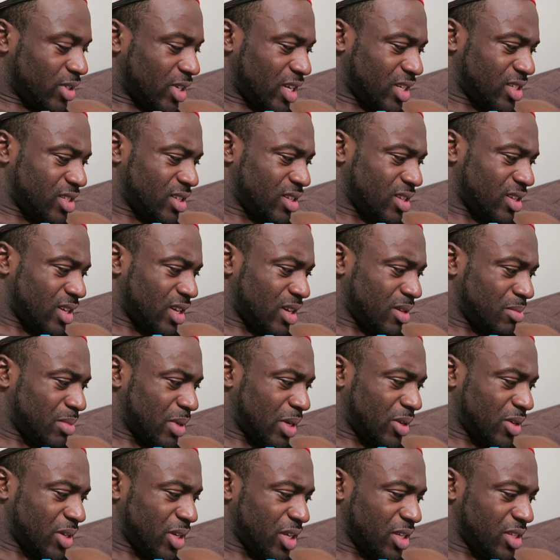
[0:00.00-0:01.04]
less than that,
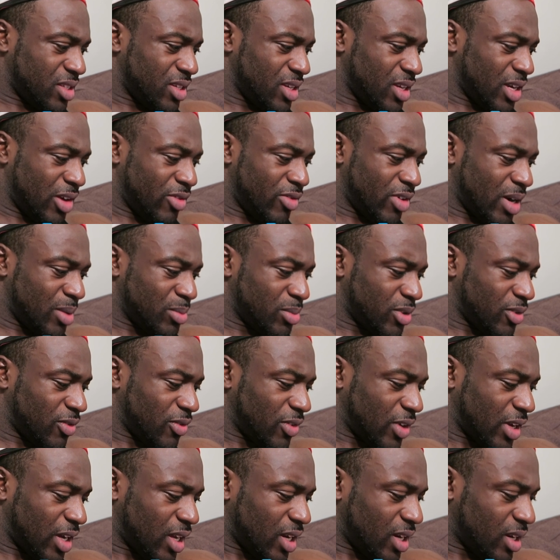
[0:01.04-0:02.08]
about 18 grams of
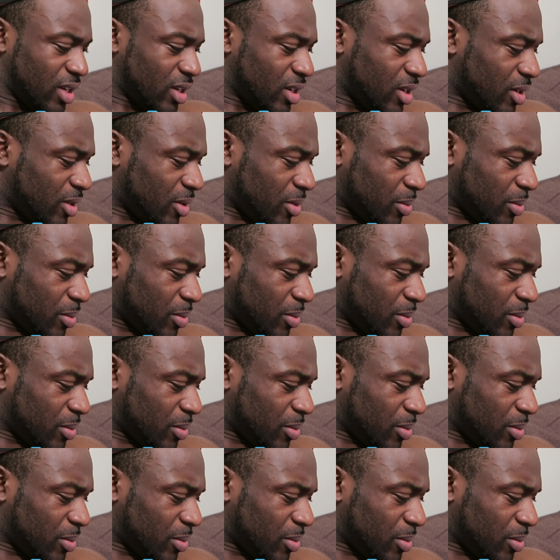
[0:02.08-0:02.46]
fat.